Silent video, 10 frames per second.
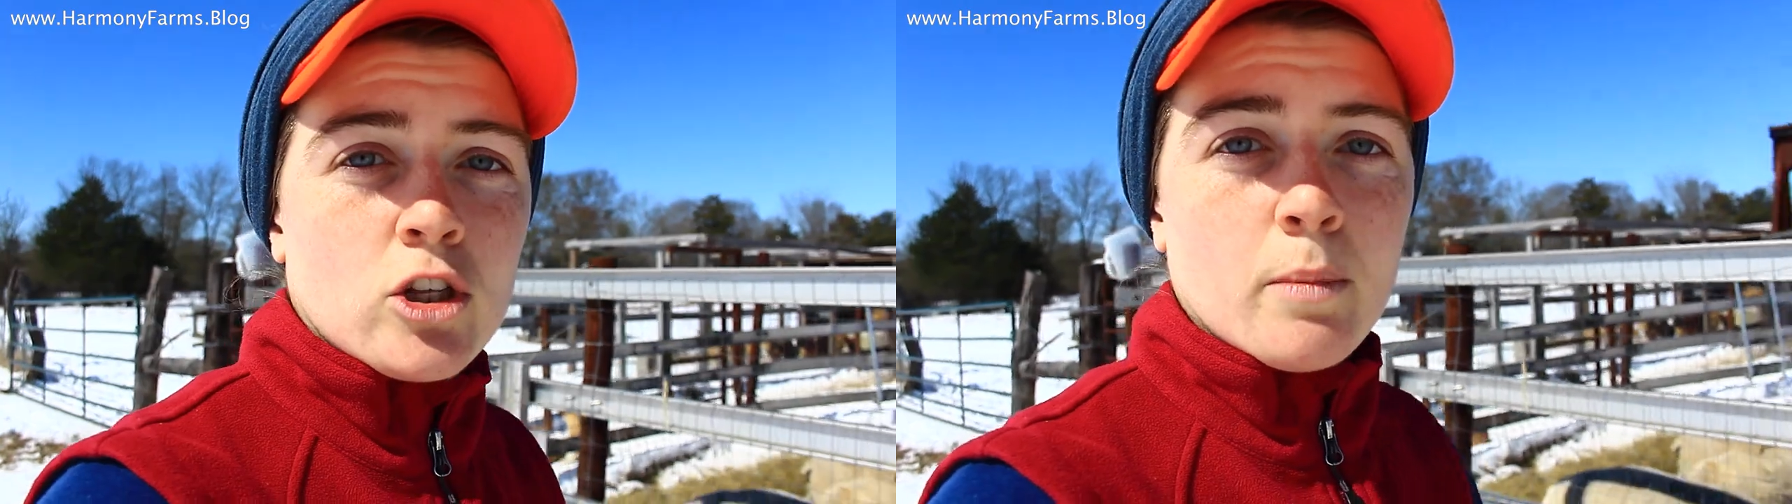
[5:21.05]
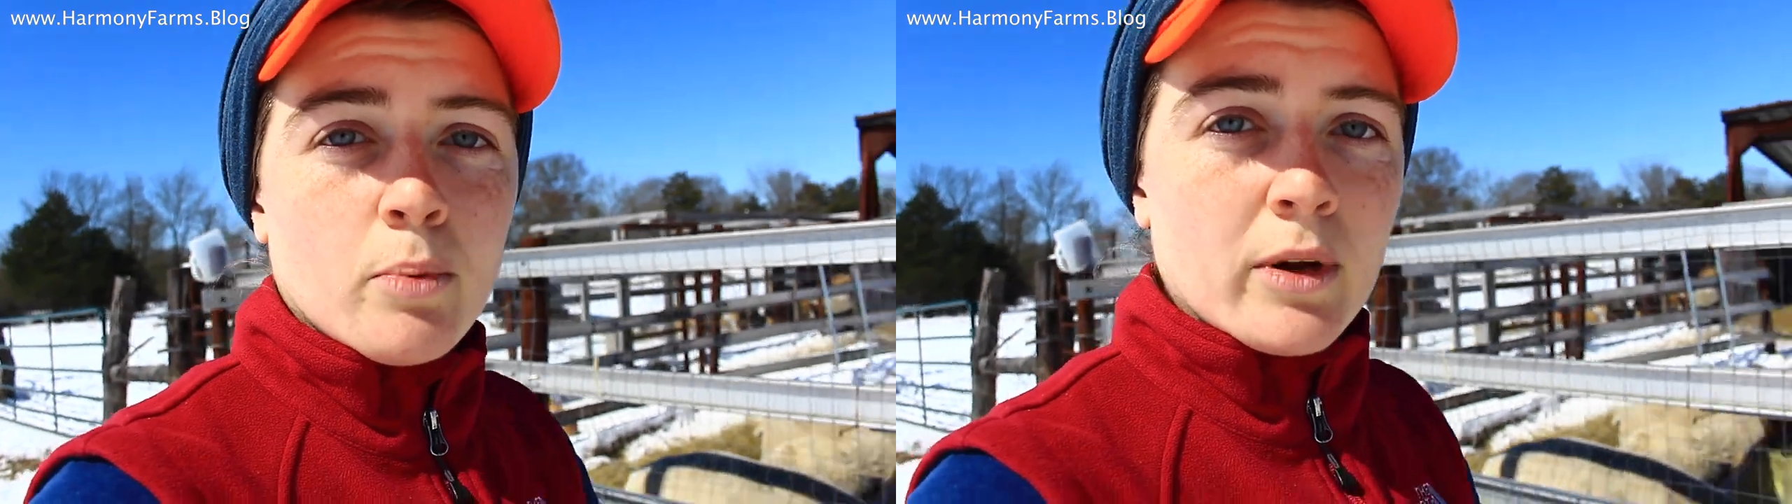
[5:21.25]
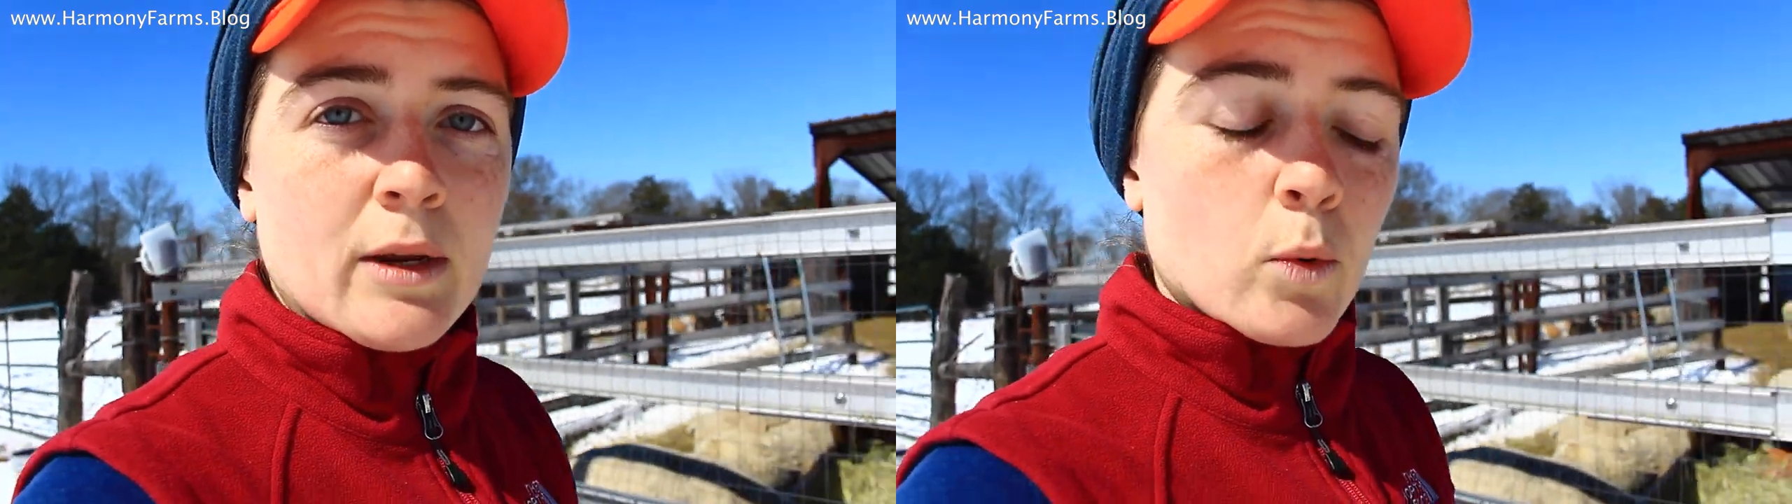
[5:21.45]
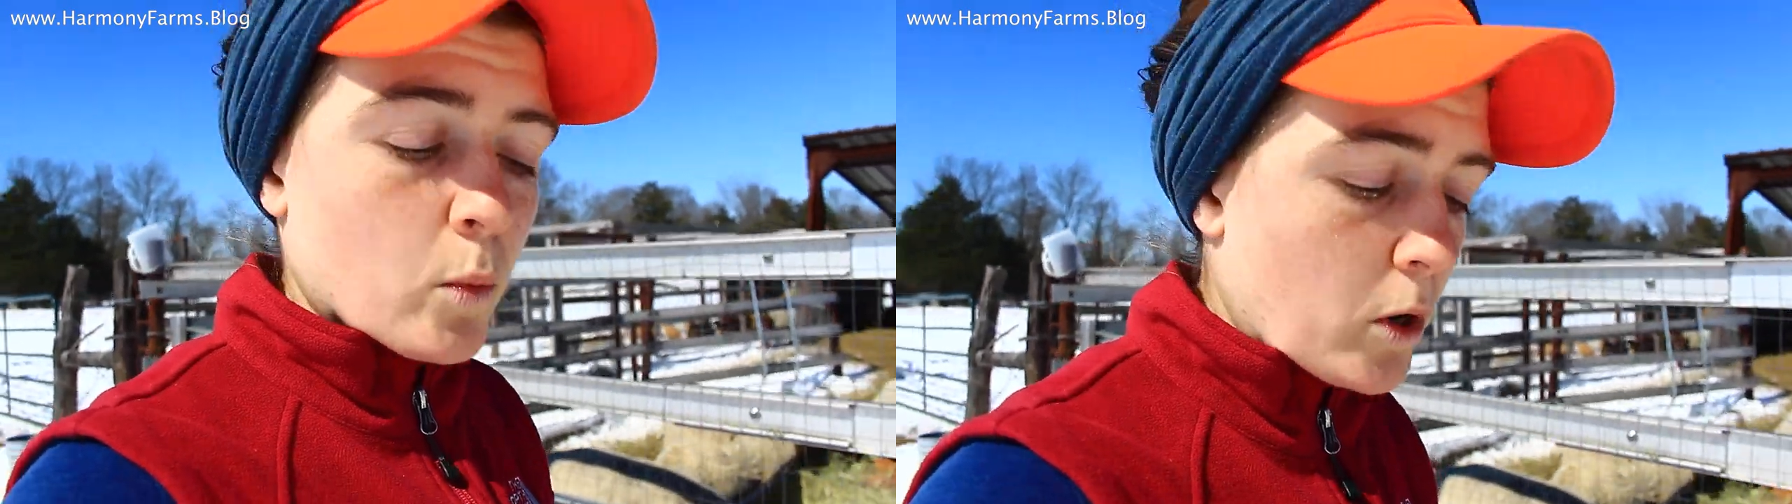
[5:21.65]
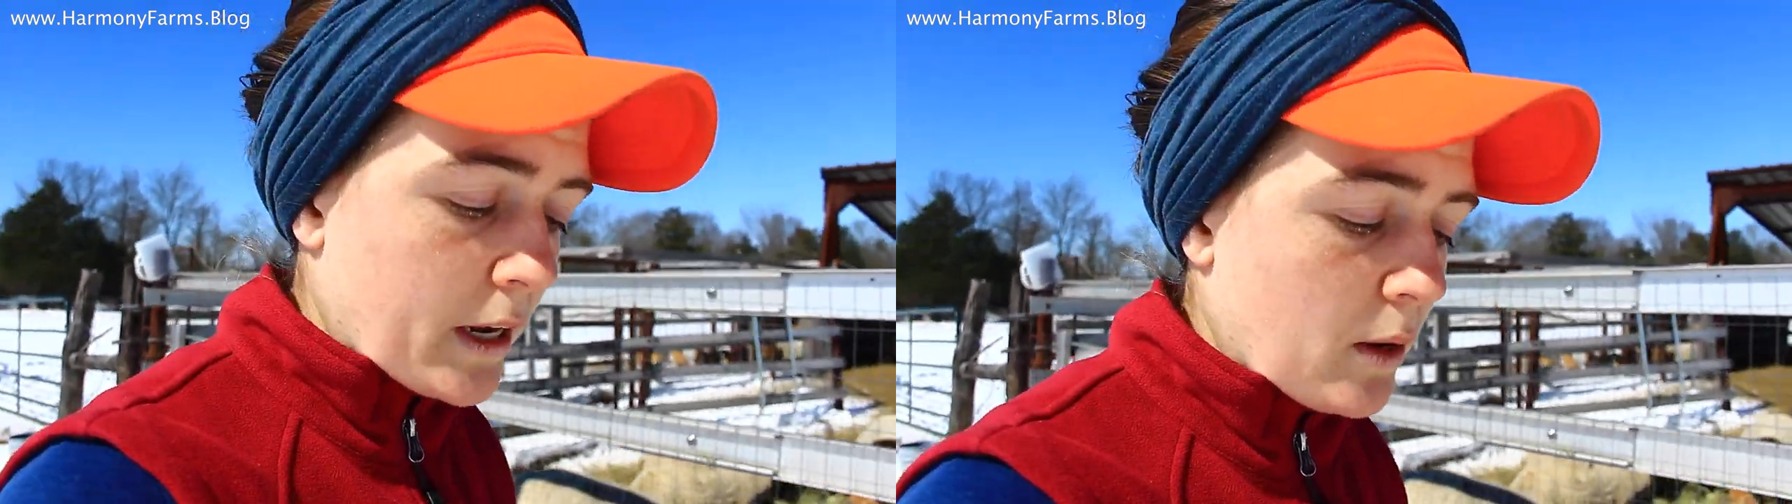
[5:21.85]
to the breed we're
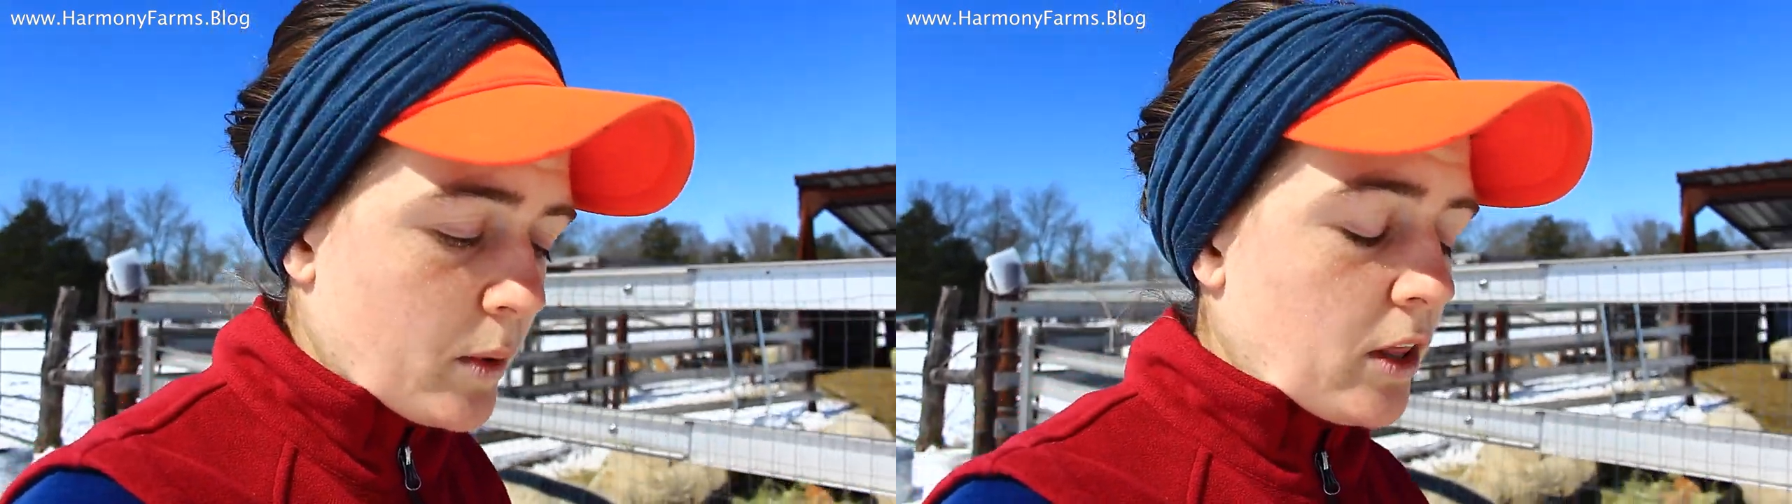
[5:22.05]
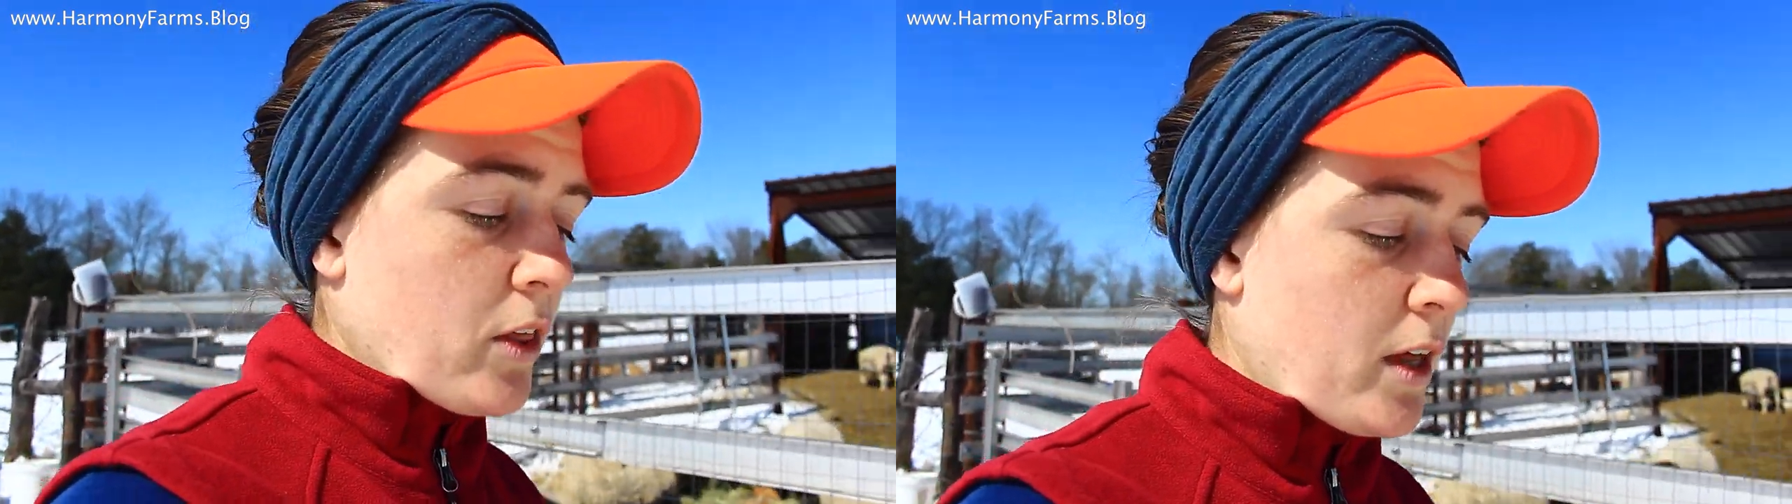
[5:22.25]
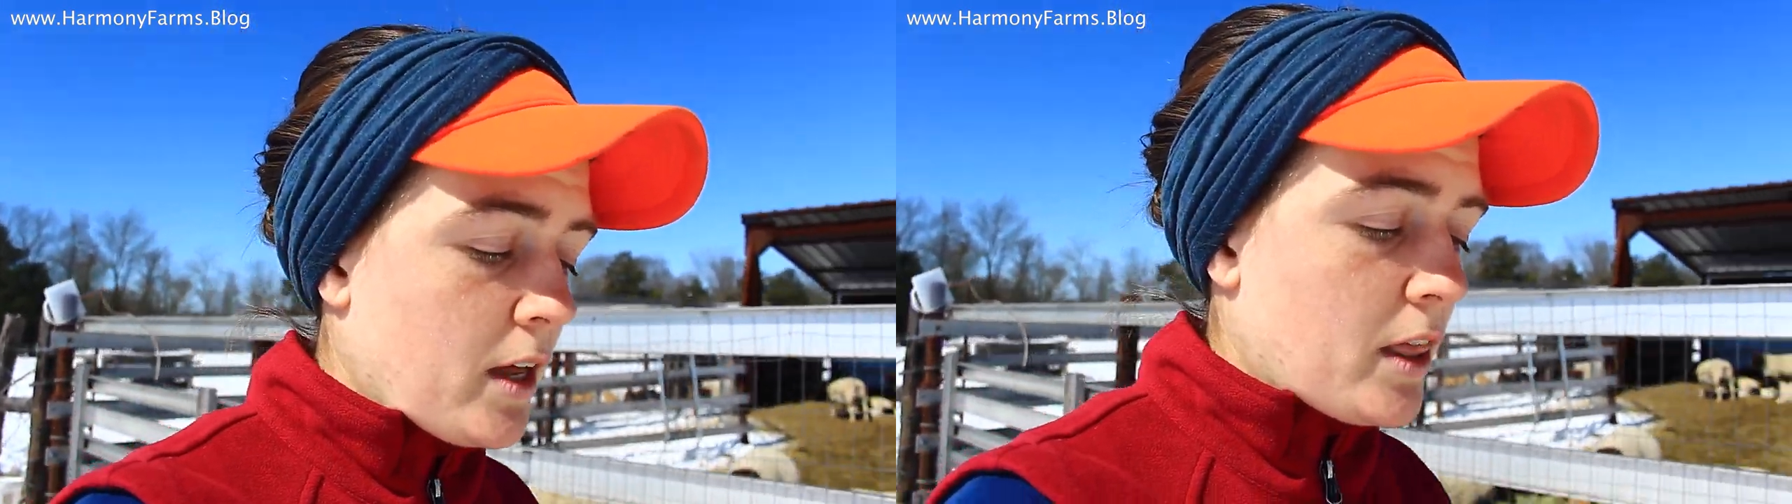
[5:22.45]
working with,